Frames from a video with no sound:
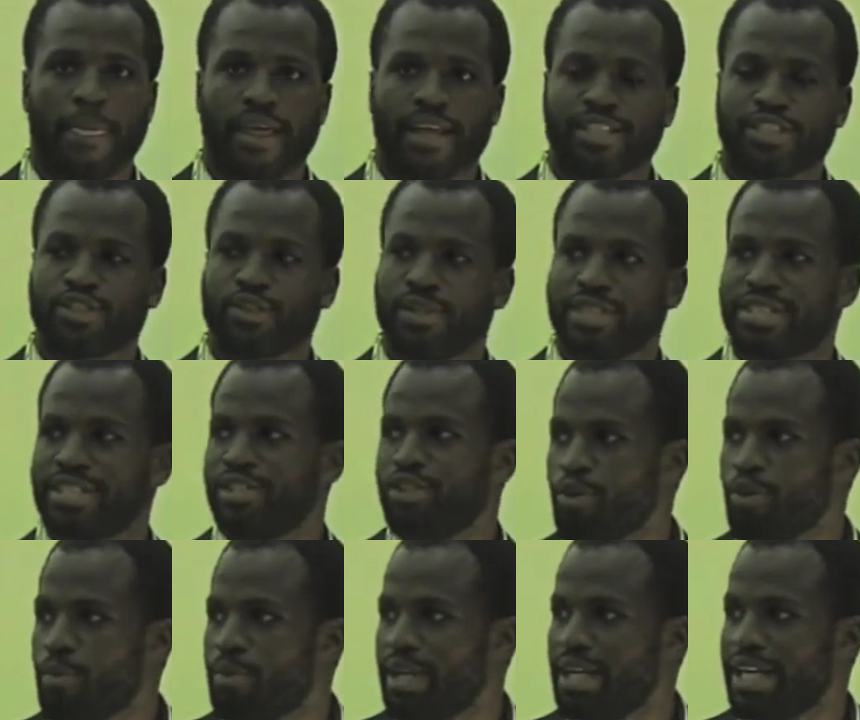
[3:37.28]
And so as the
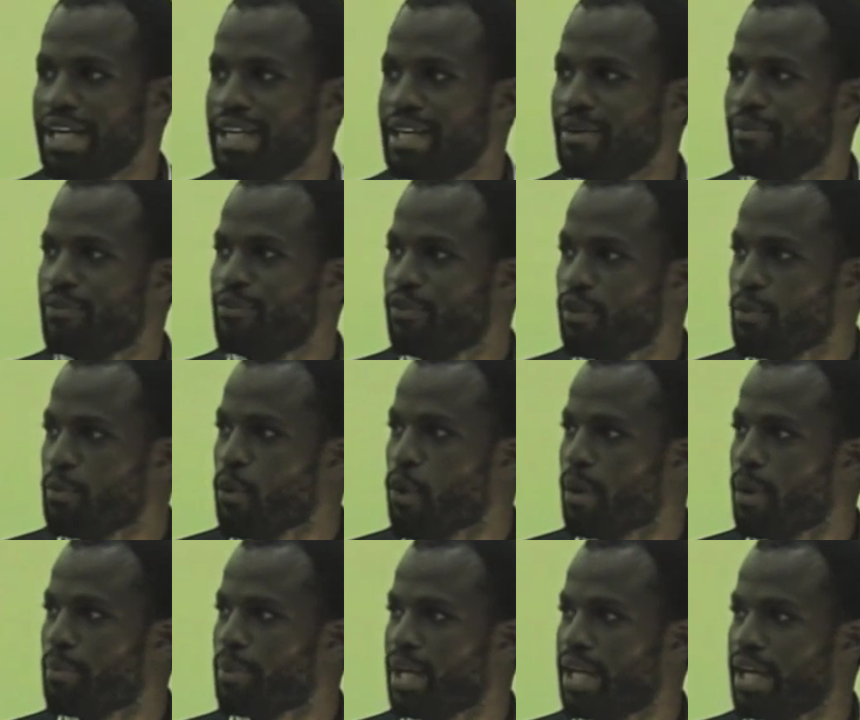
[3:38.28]
new millennium football
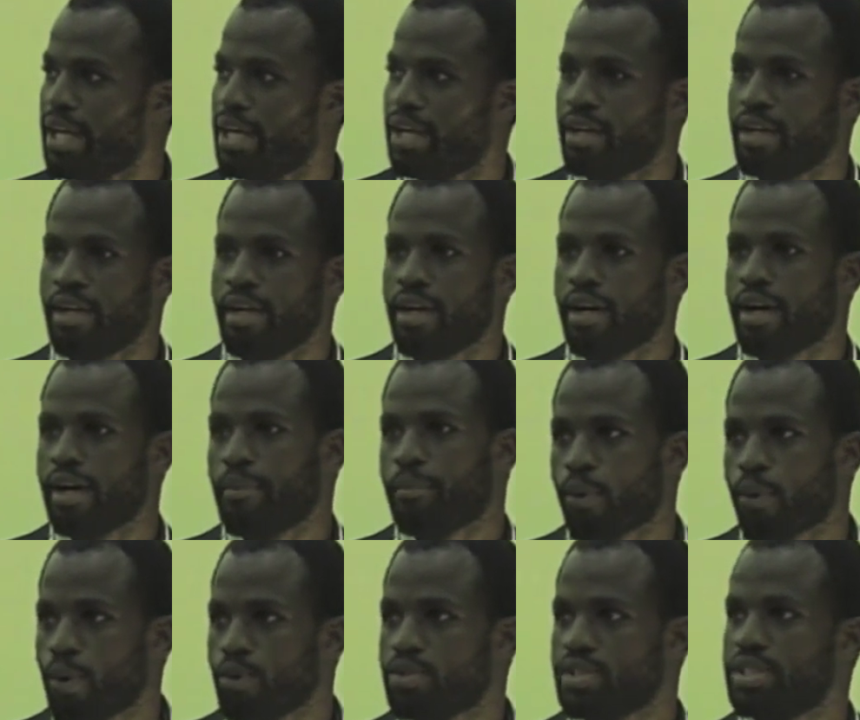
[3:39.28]
player
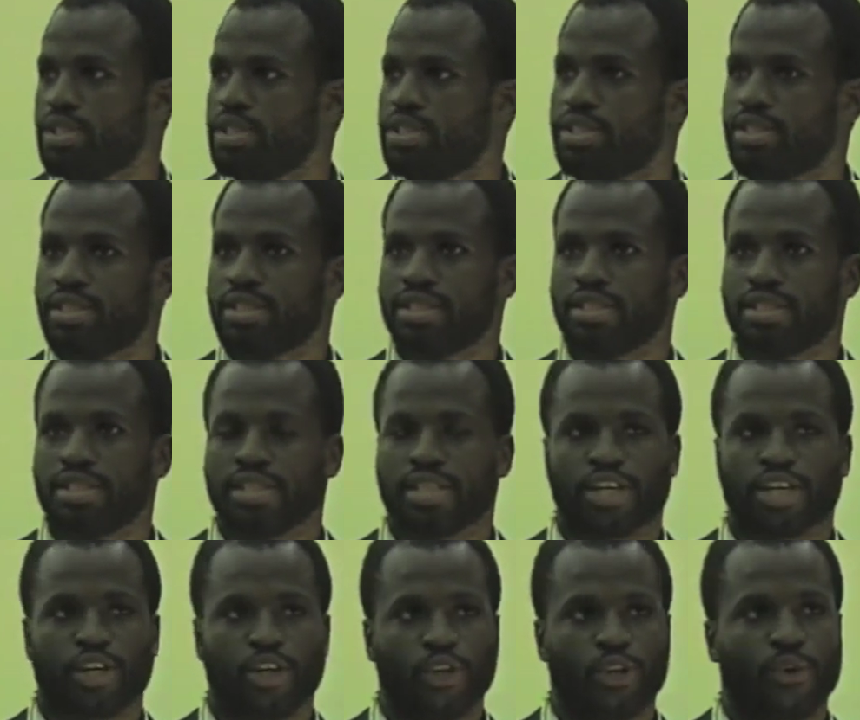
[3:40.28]
approaches,
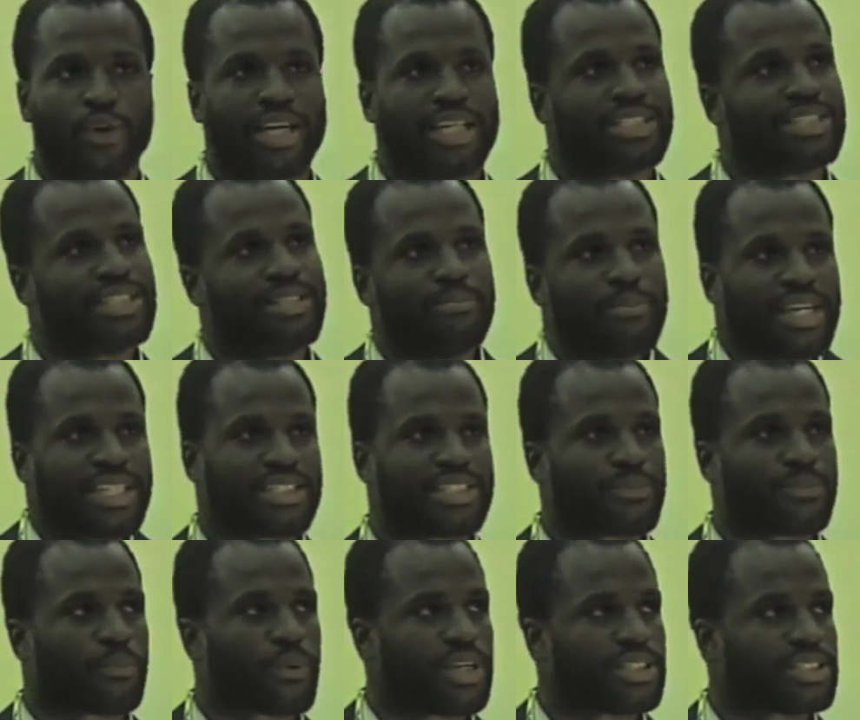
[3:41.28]
and as he makes his
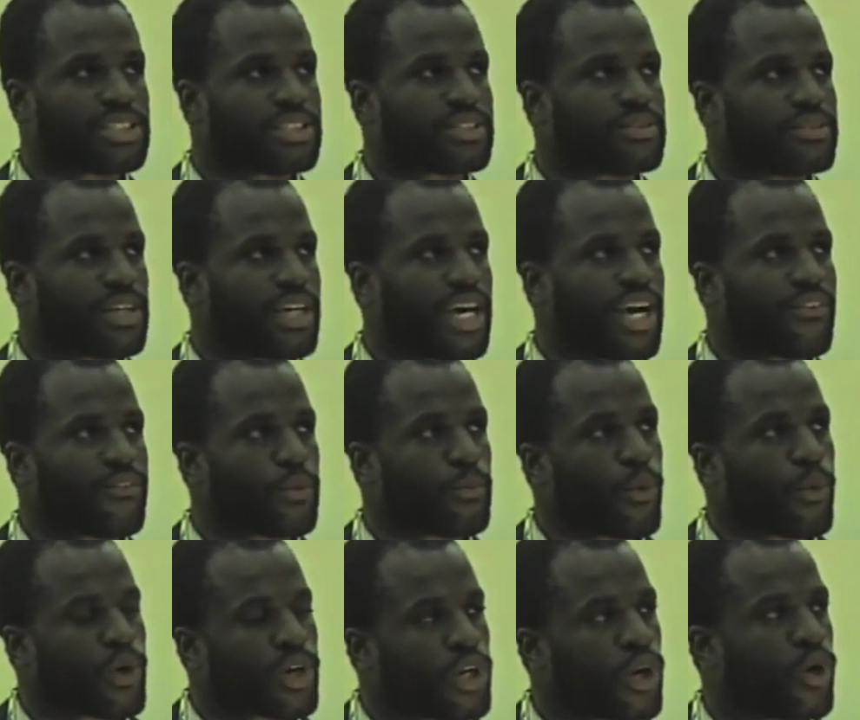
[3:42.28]
presence ever
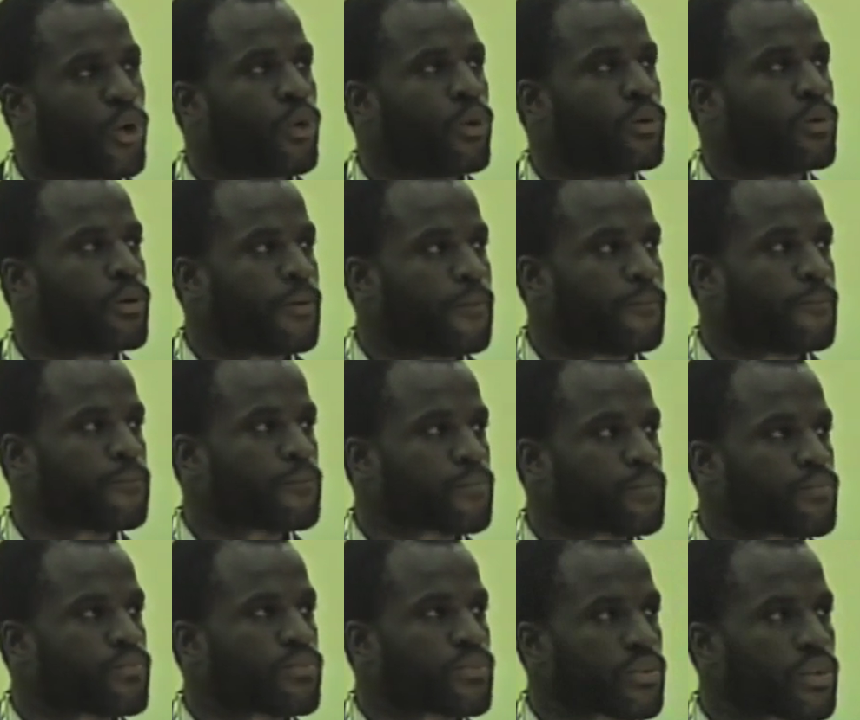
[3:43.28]
more known,
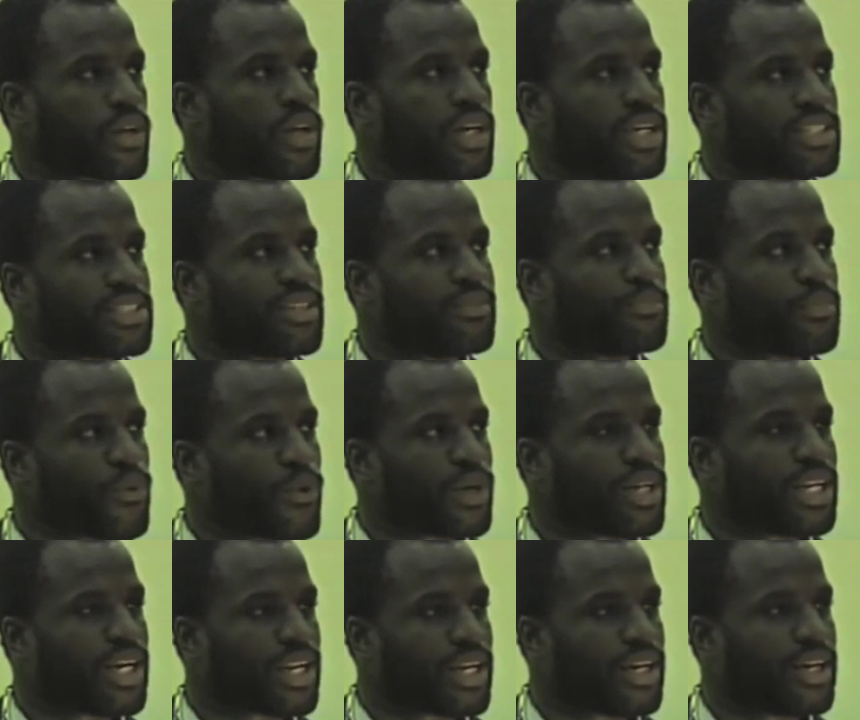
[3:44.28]
it's important
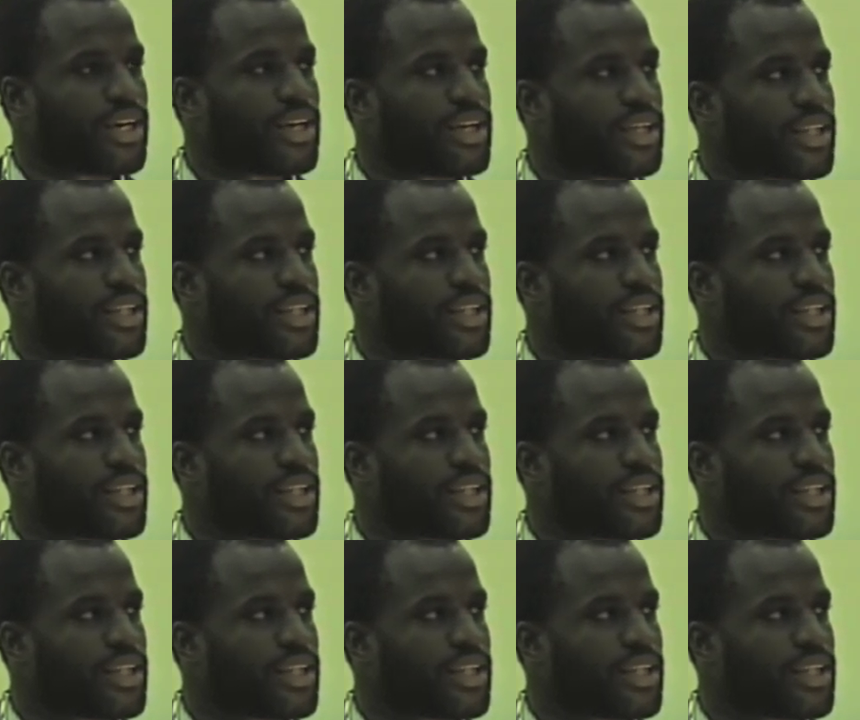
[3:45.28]
that